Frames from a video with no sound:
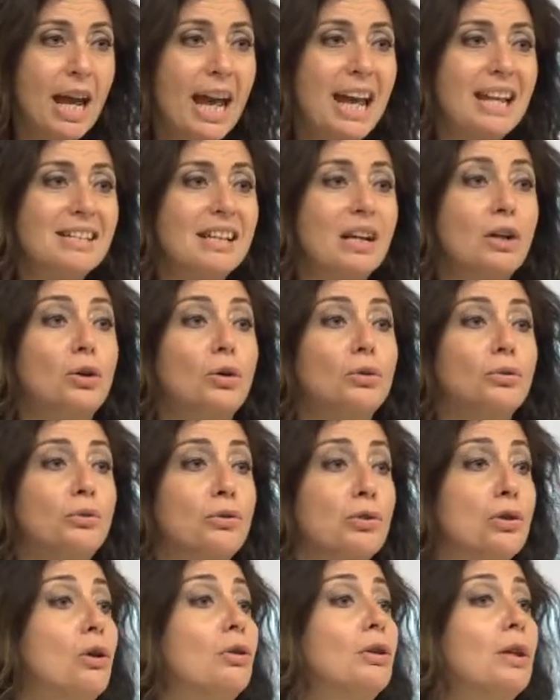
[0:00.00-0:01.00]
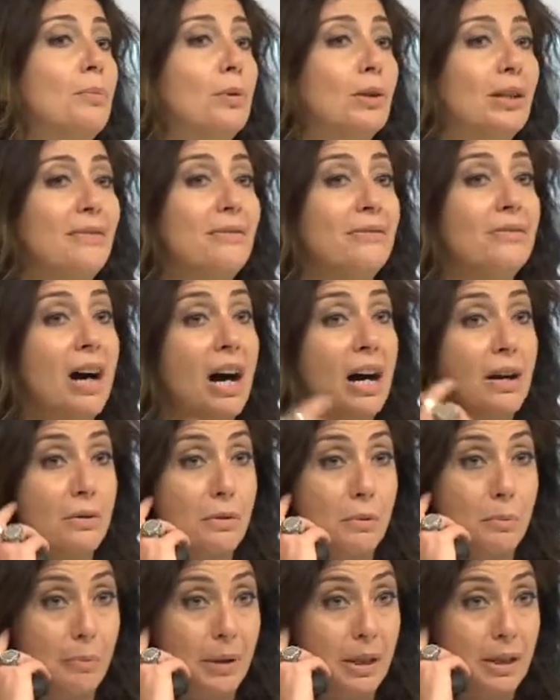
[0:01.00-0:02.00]
as a controllable
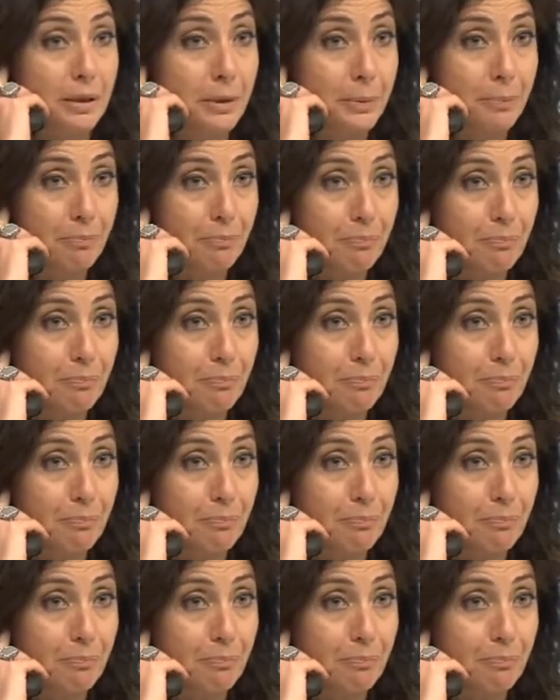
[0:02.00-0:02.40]
environment